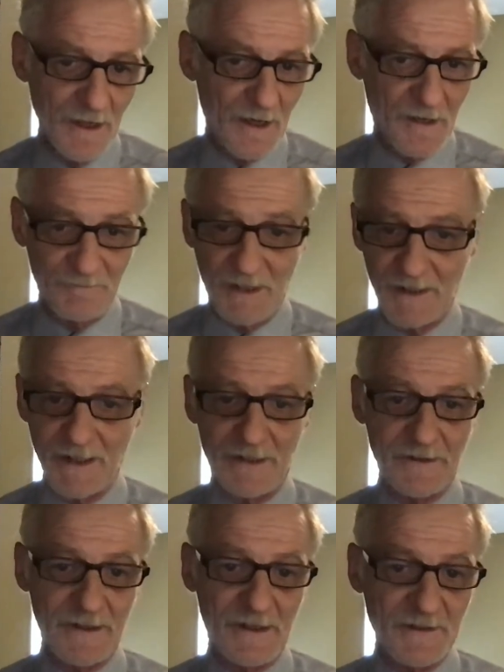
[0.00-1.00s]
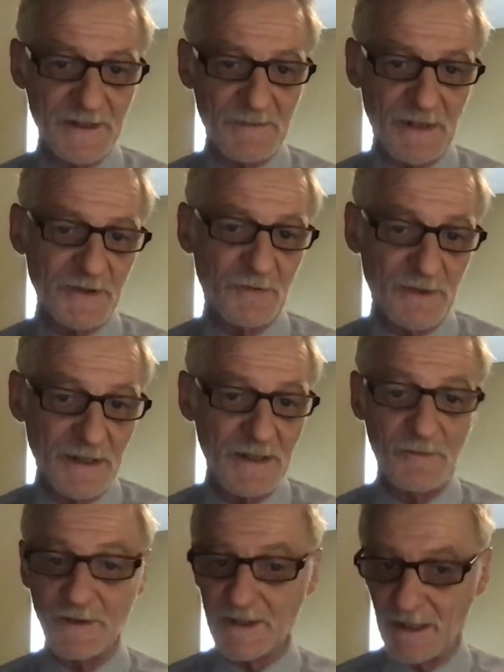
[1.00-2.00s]
My area of specialty
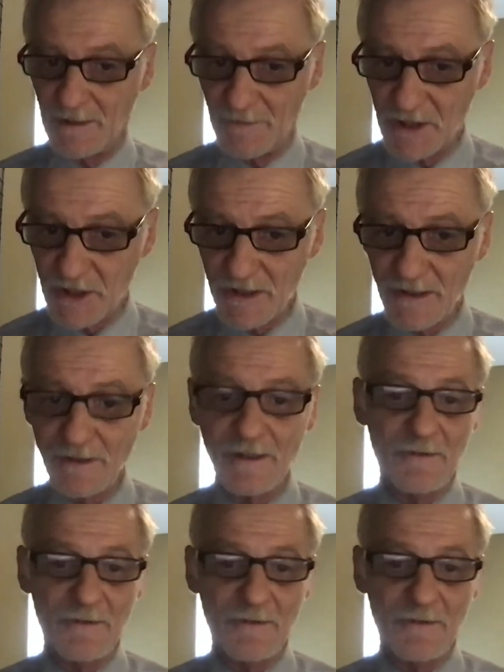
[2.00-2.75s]
was imaging,